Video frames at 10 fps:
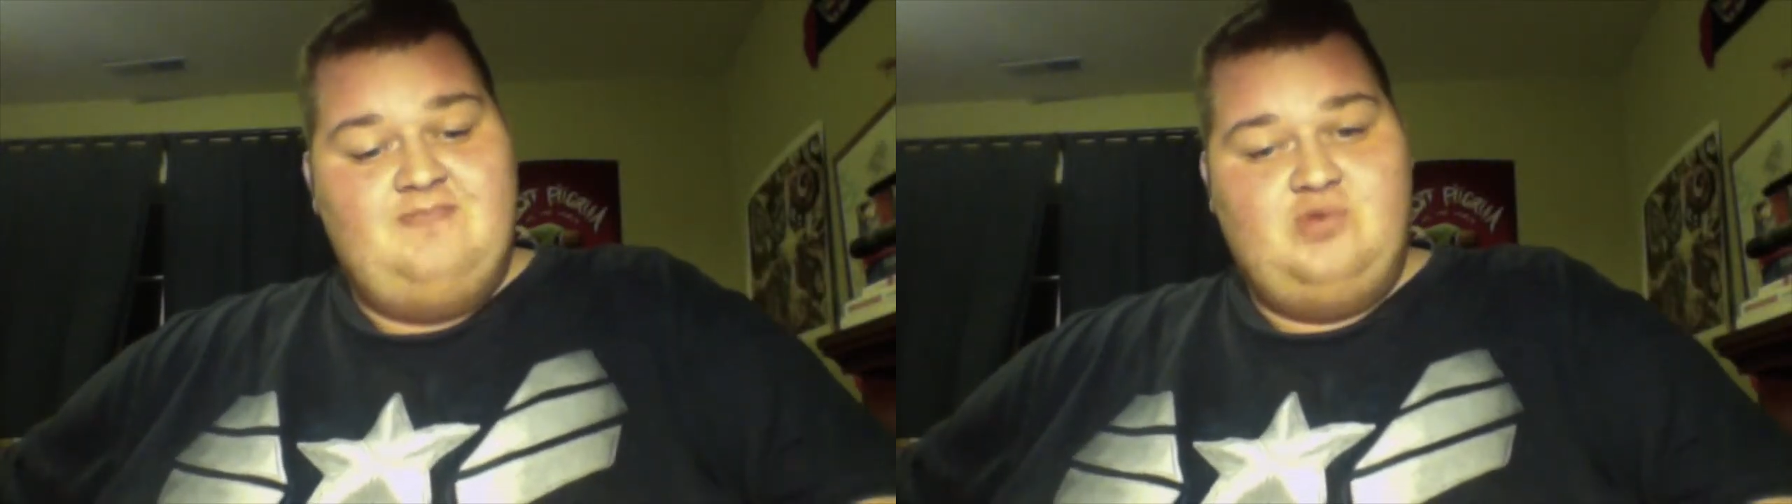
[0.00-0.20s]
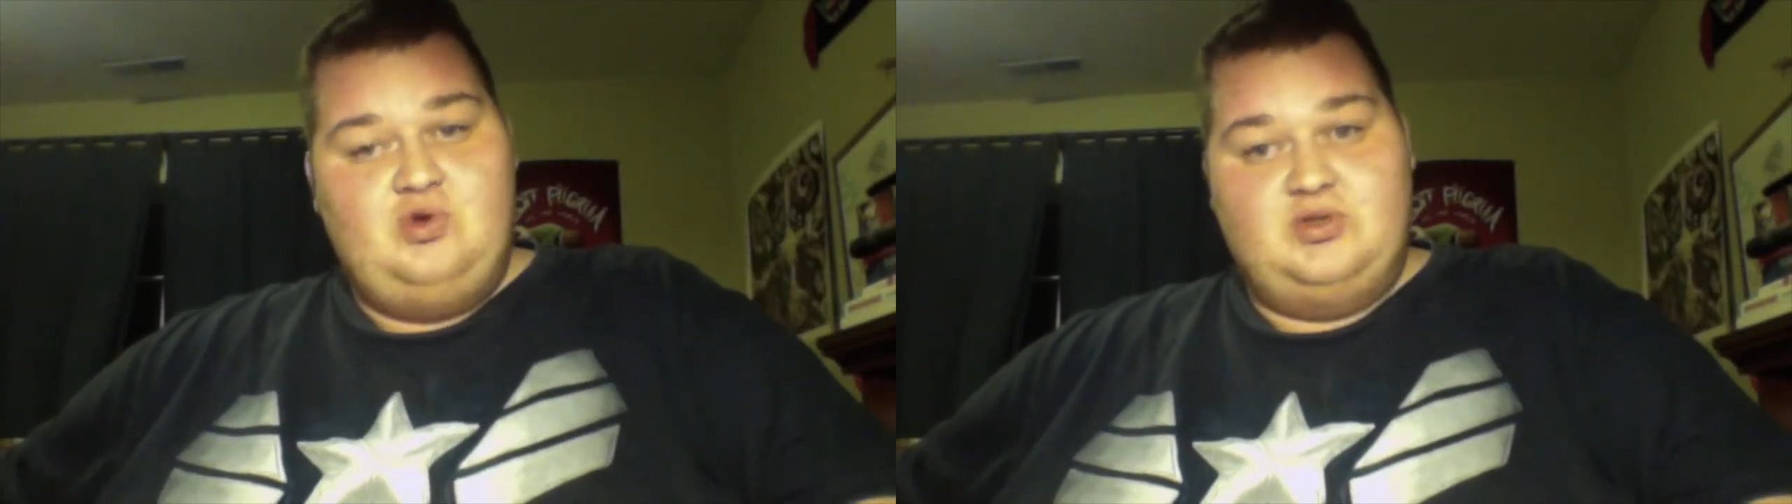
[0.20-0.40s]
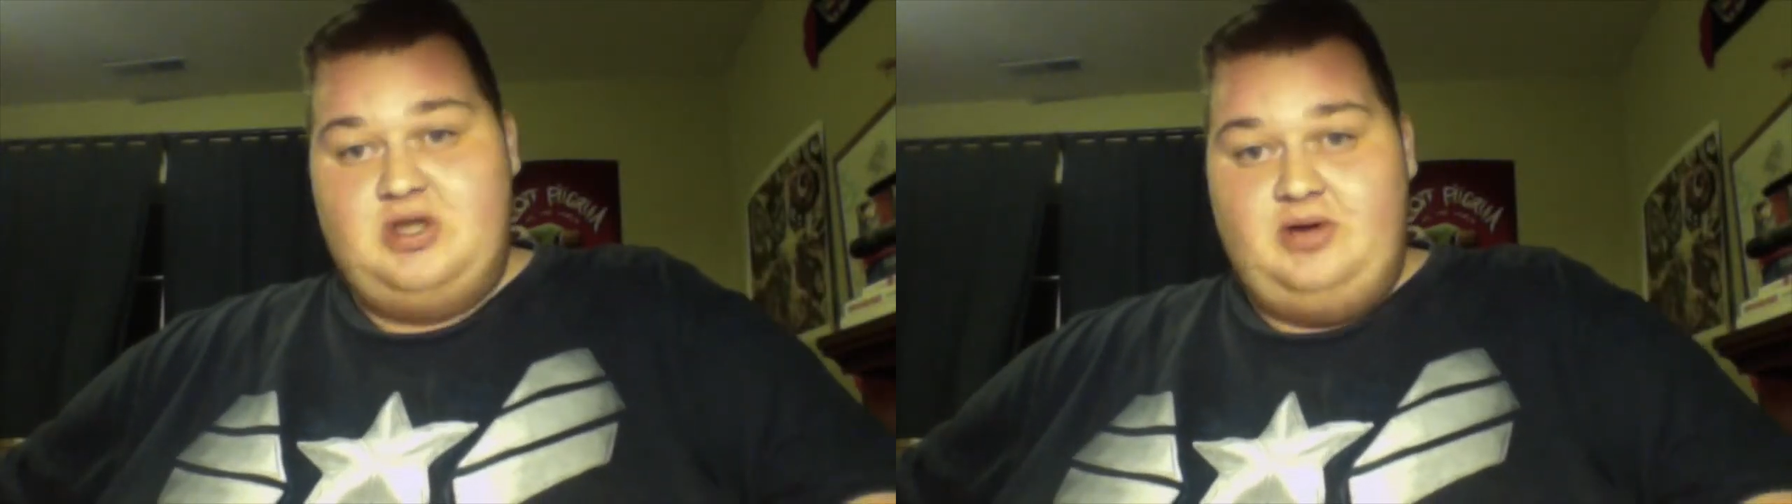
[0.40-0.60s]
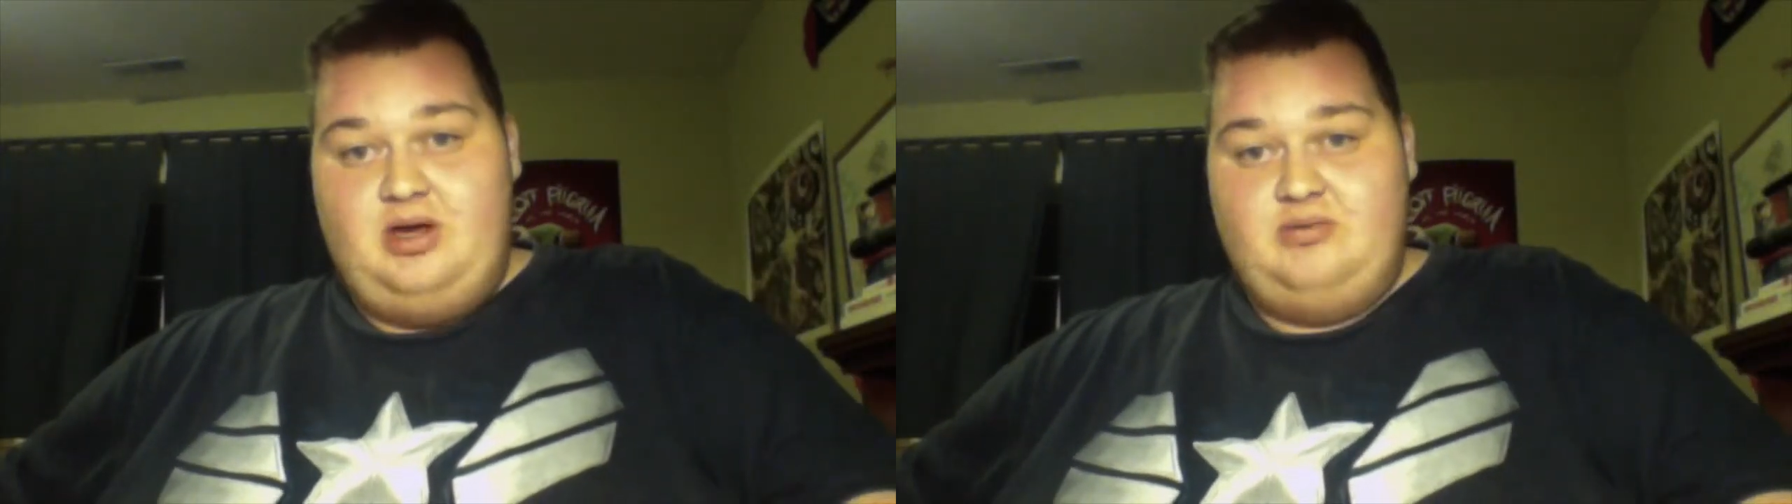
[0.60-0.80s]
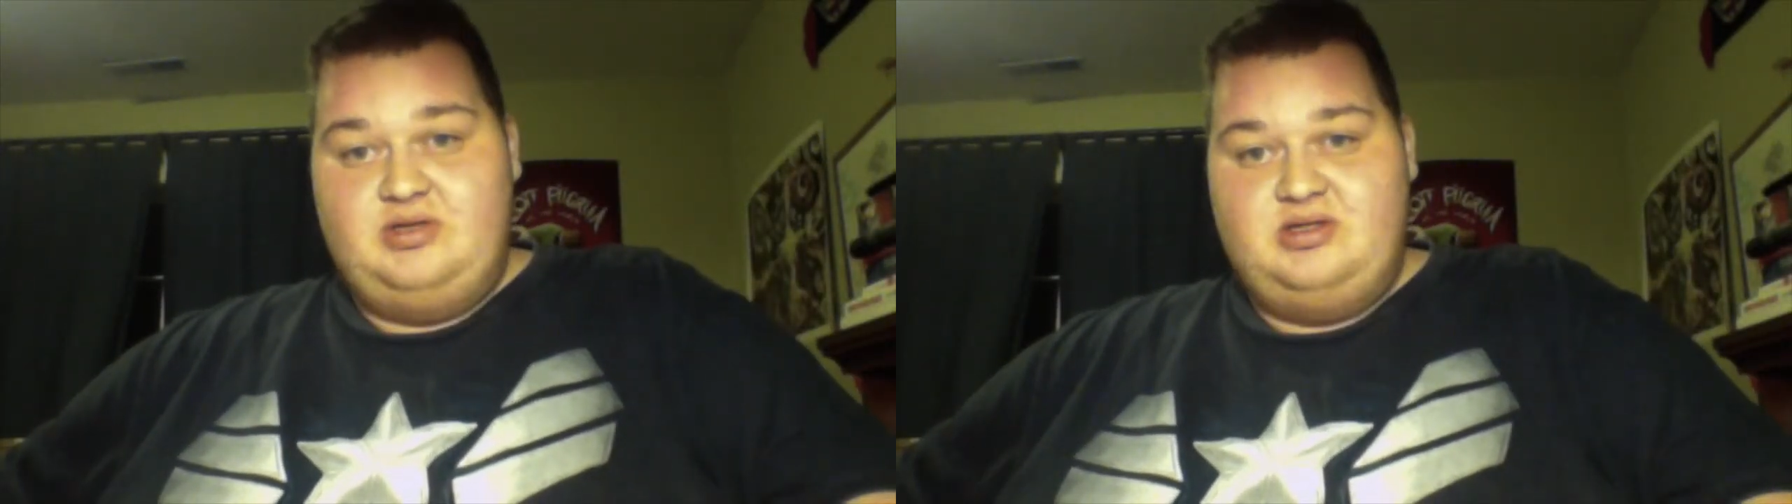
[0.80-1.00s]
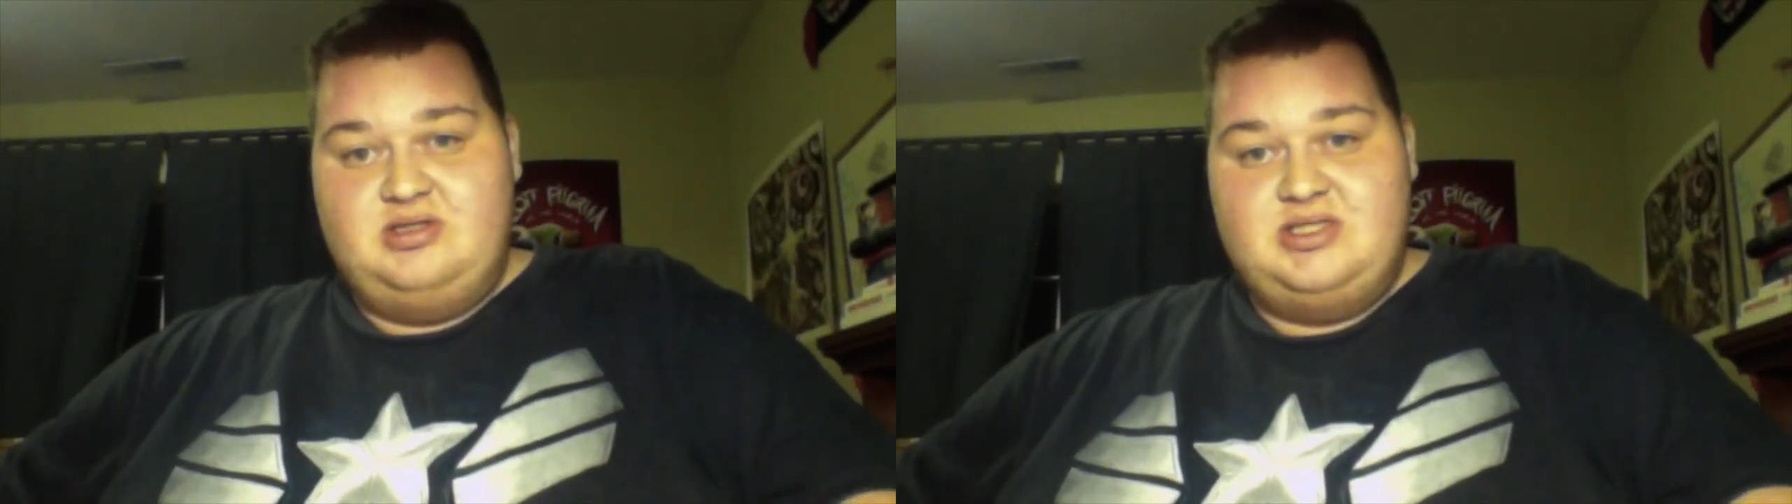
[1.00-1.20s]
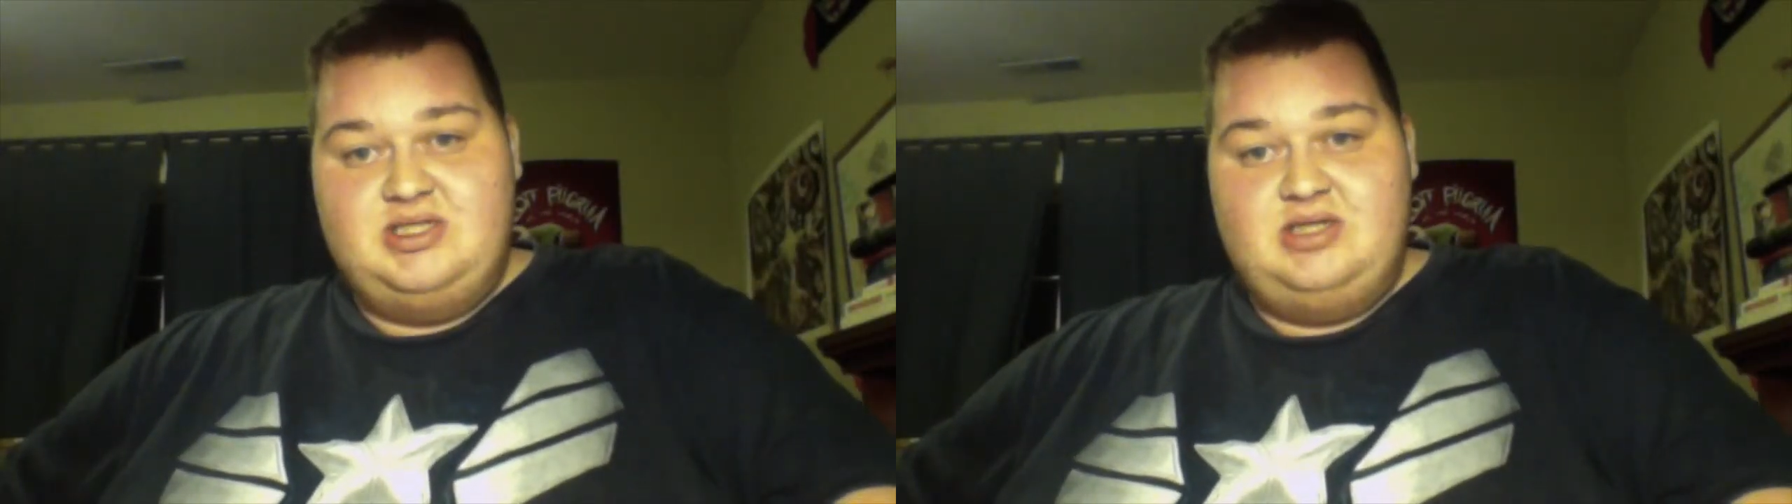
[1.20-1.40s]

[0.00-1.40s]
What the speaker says: what's going on with the City